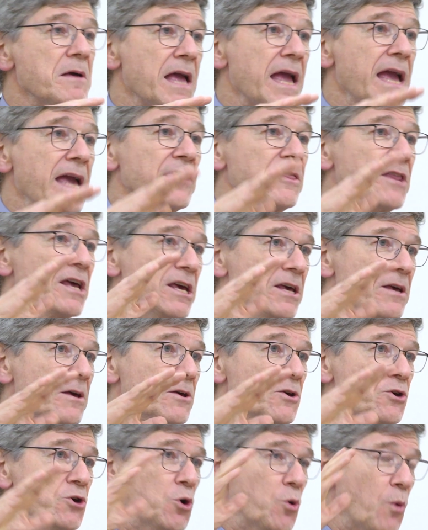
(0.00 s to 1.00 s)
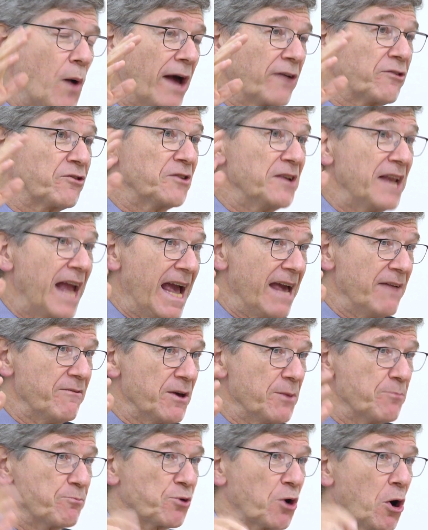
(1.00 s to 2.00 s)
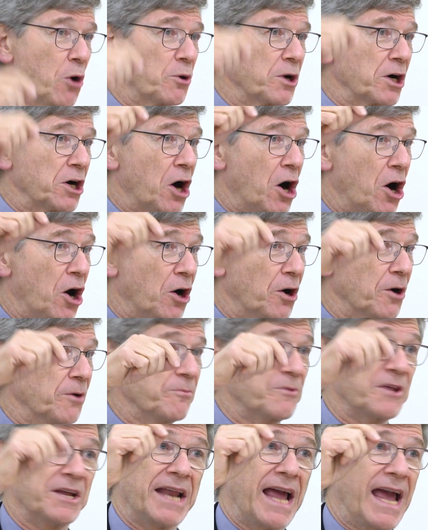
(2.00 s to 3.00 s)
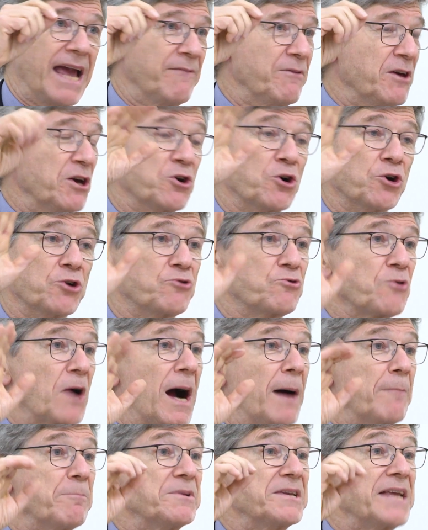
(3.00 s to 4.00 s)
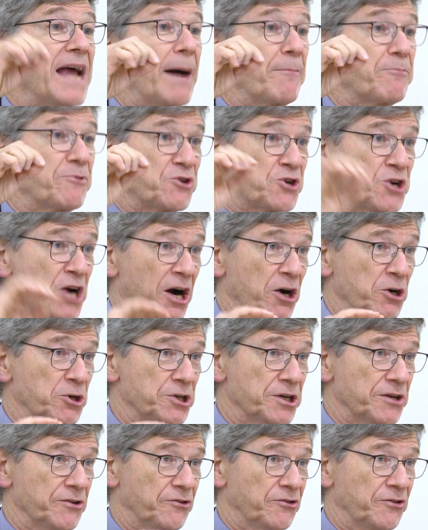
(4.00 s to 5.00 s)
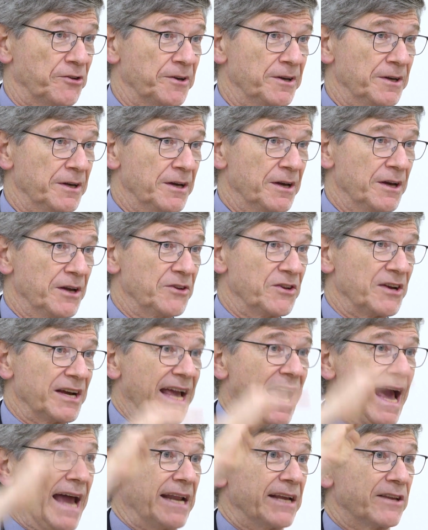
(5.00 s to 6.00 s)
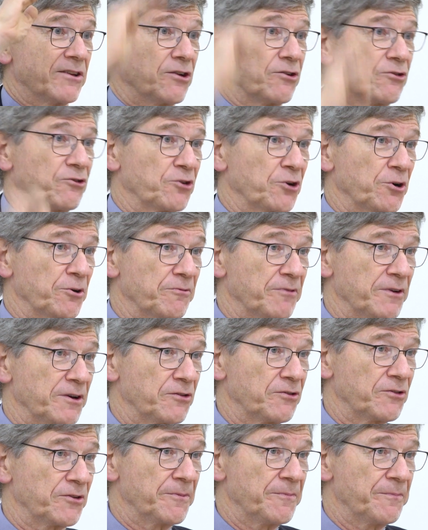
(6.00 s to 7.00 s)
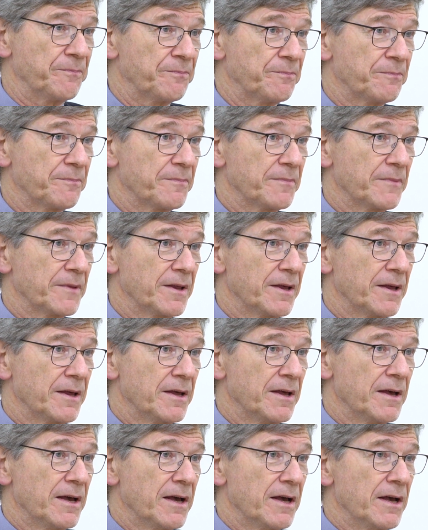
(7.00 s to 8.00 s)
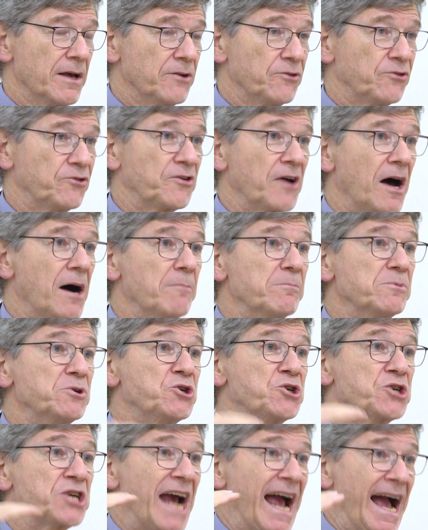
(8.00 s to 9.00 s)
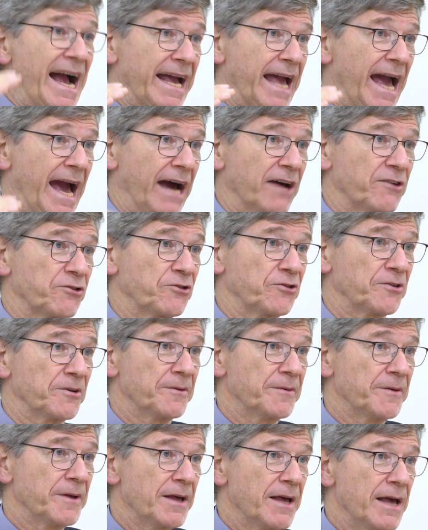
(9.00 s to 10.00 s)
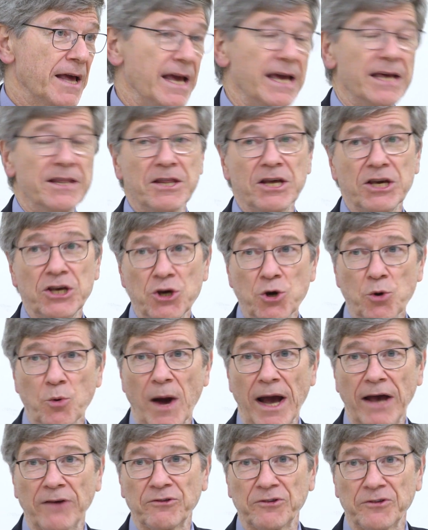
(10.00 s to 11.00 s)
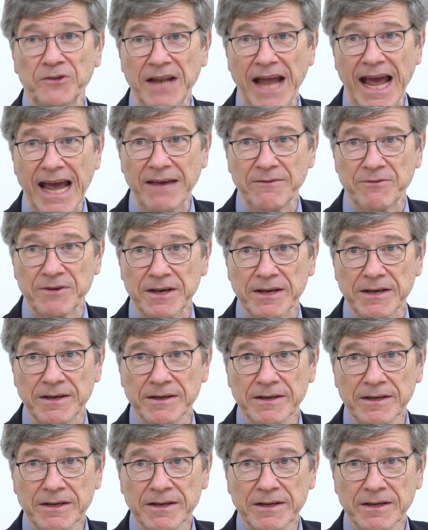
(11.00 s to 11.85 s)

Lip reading: In the US Navy protocol, the Navy could drop depth charges to get it to surface. Some jackass in the US Navy